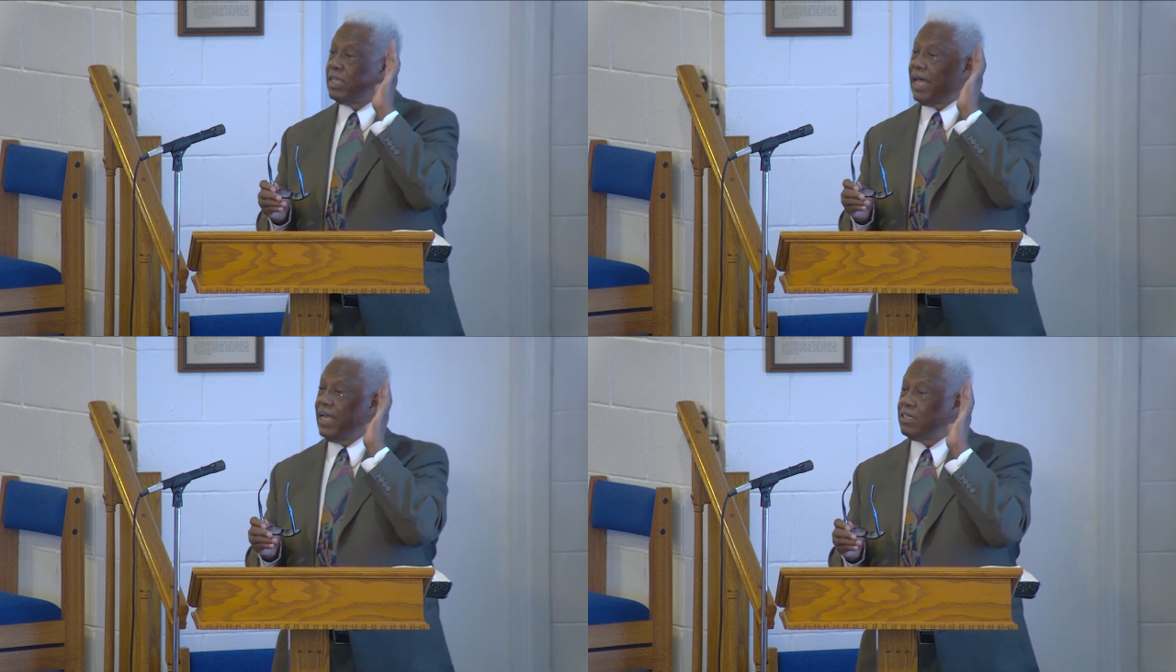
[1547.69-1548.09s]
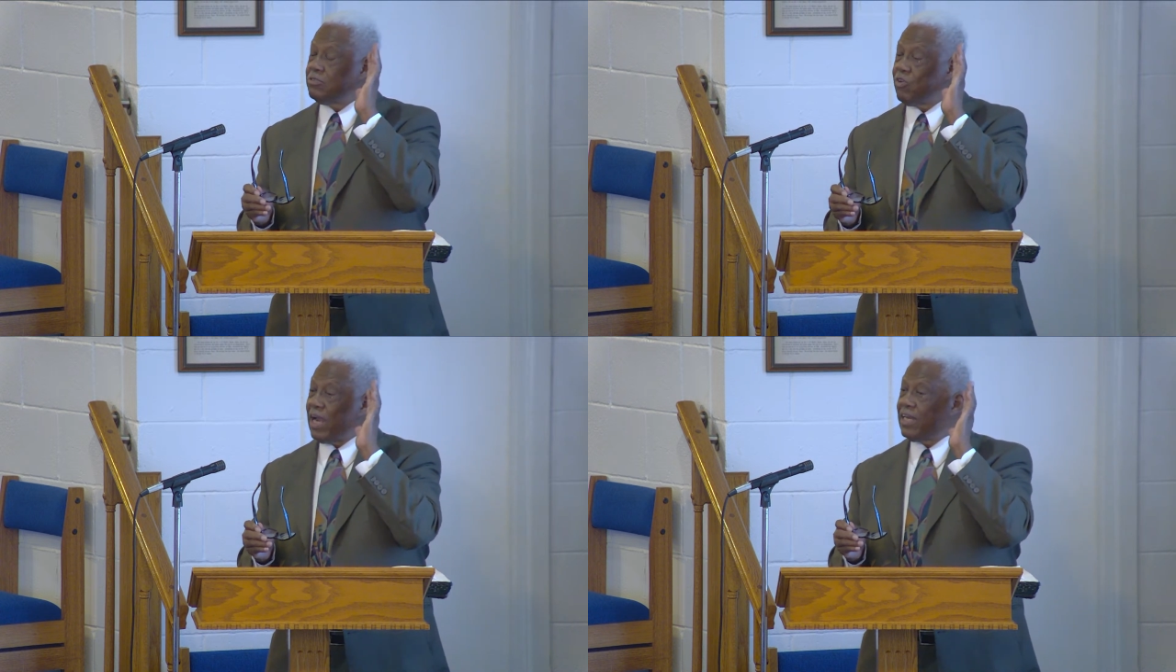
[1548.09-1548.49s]
That is,
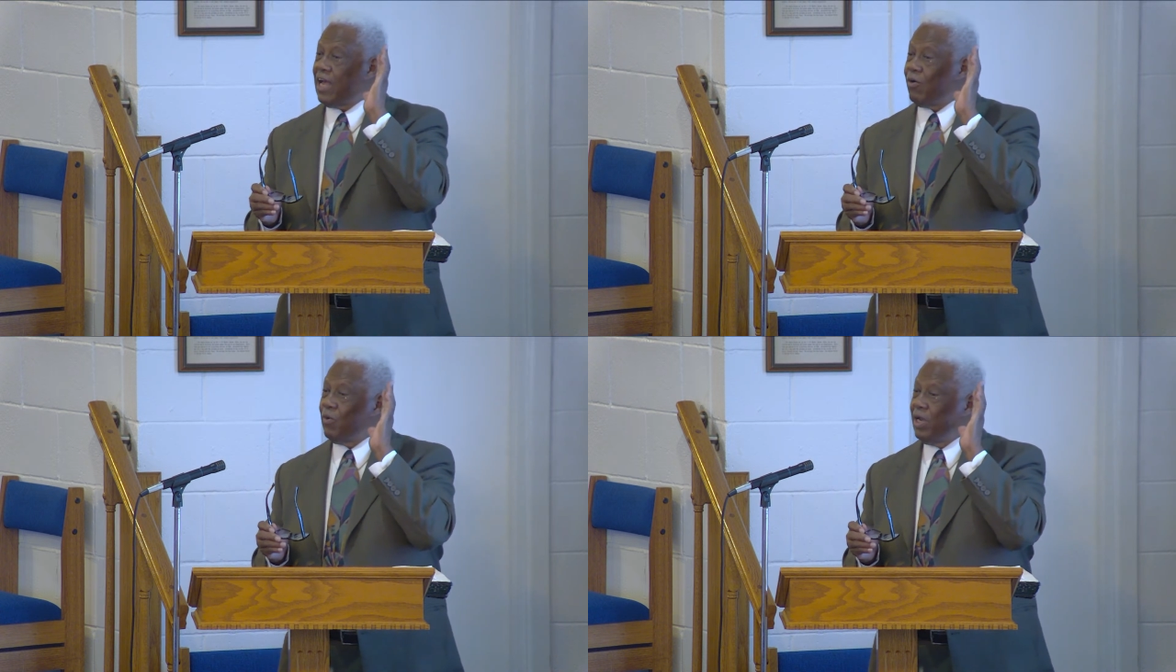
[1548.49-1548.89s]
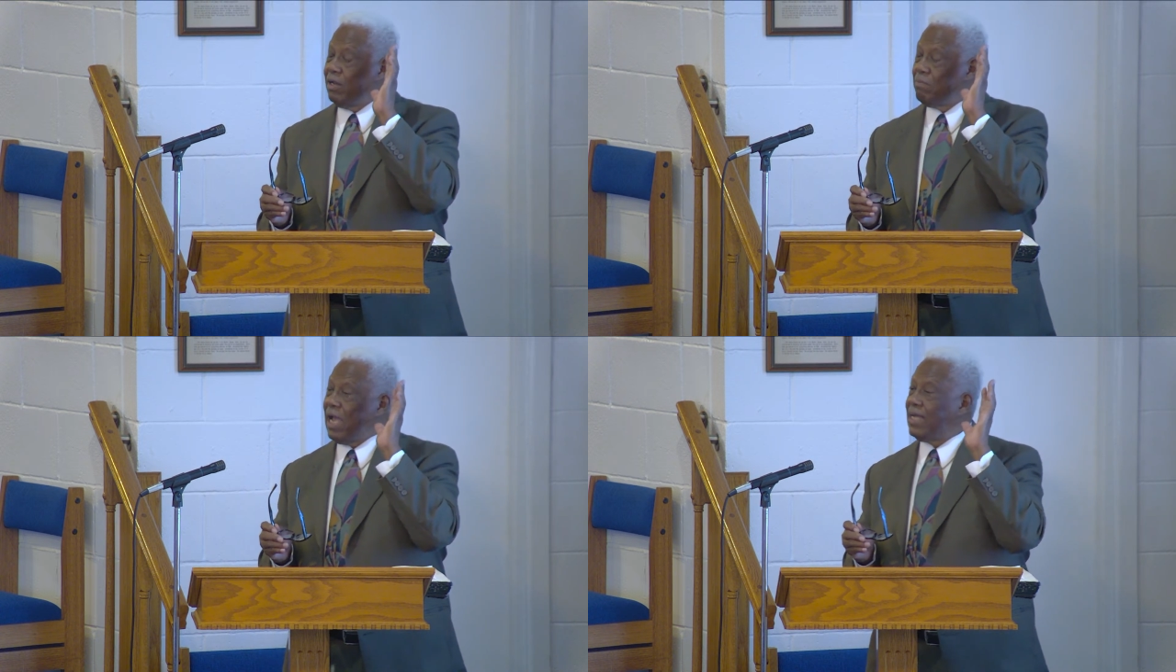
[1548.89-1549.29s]
right now we're
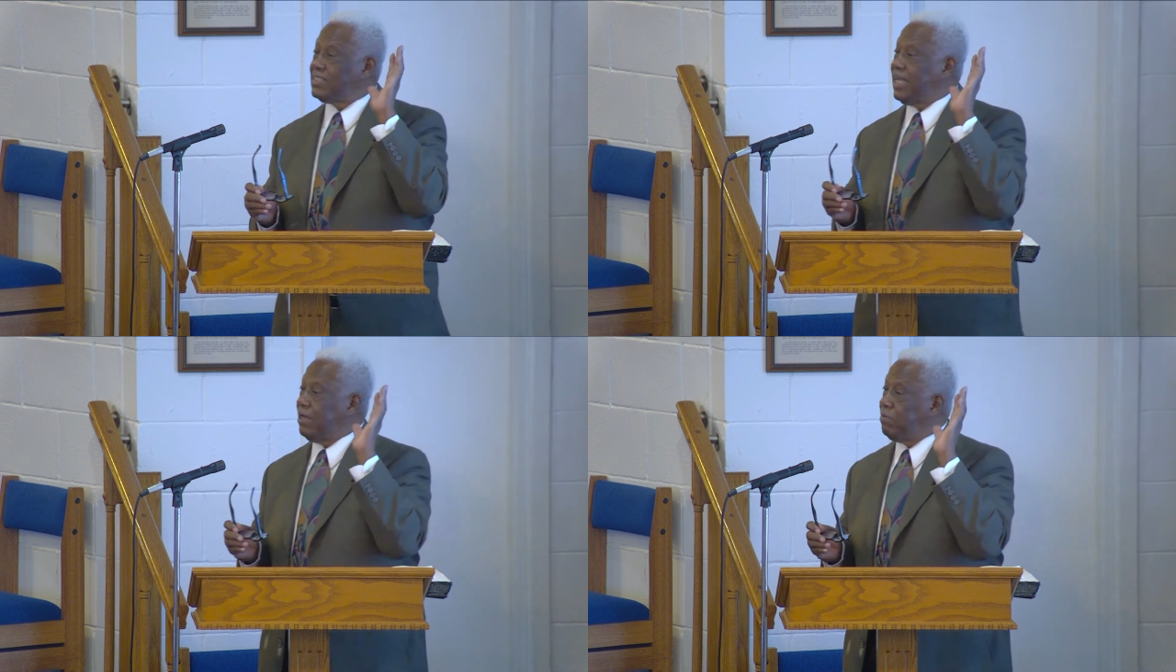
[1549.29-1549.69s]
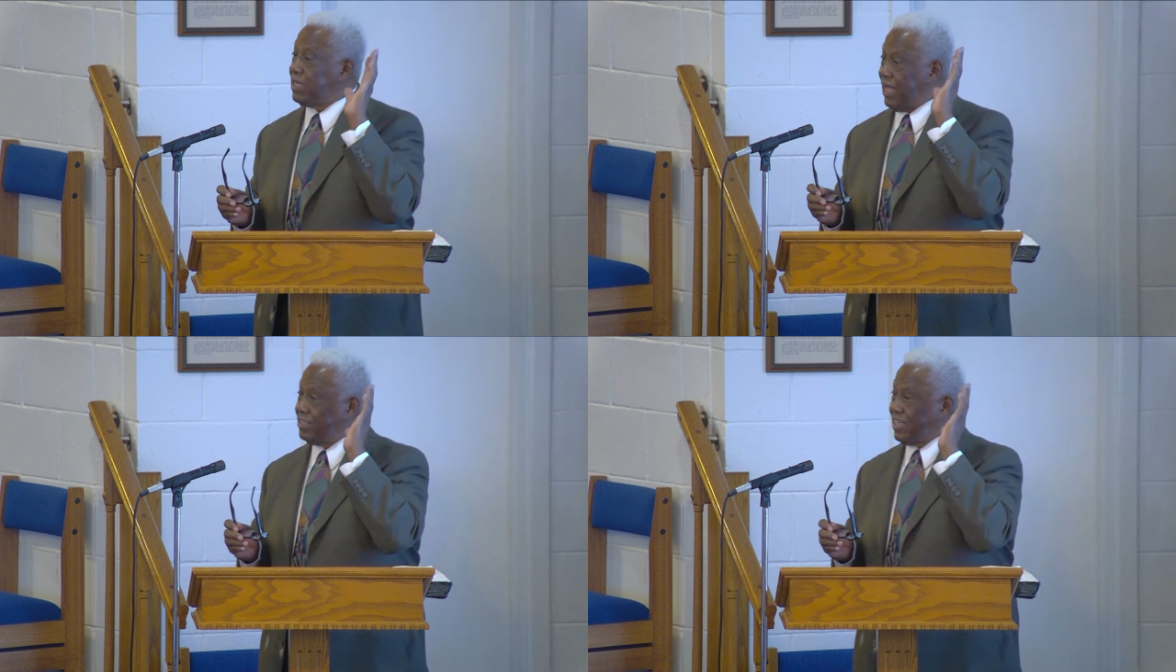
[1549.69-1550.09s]
in man's day, but
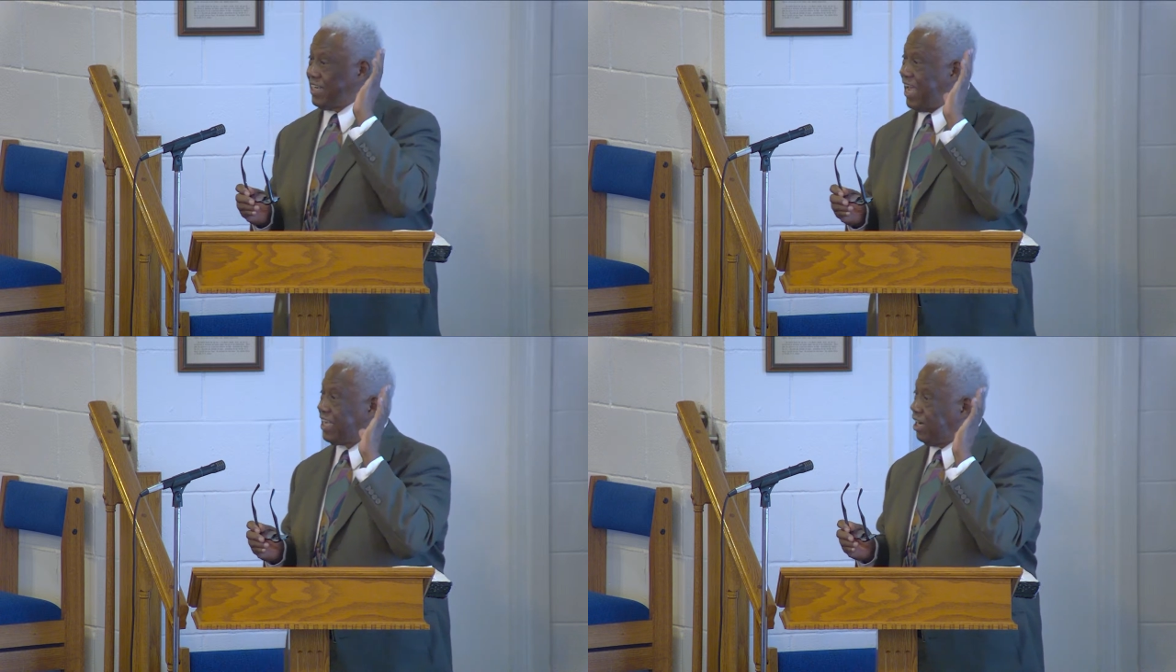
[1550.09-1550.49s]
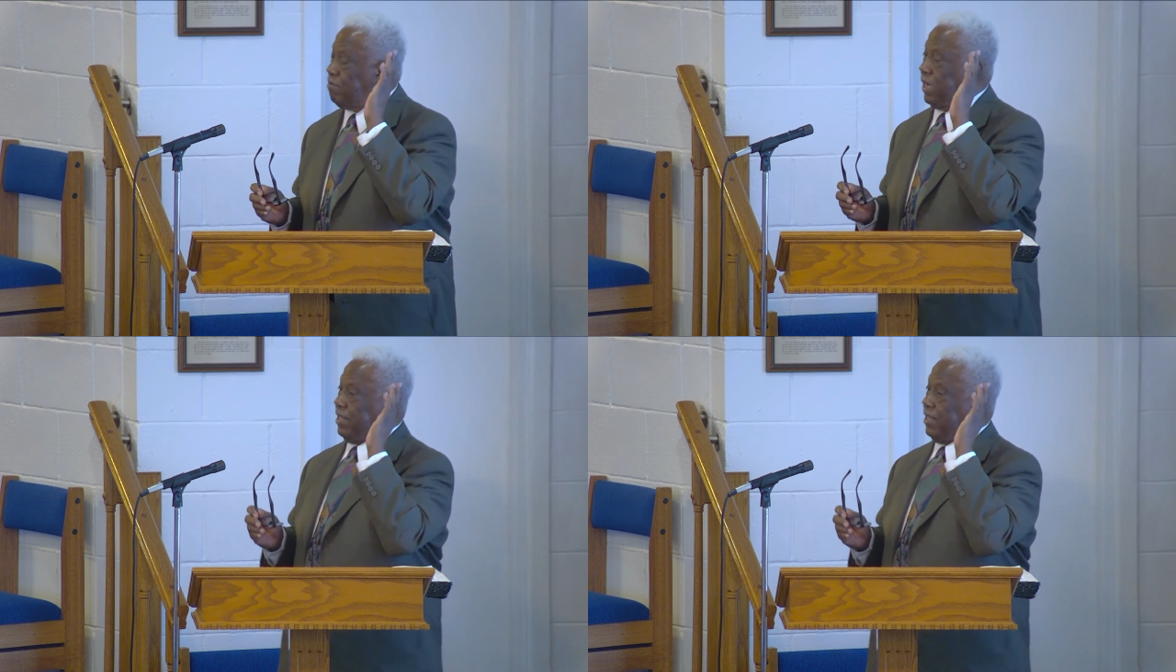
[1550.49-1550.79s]
there's a day coming.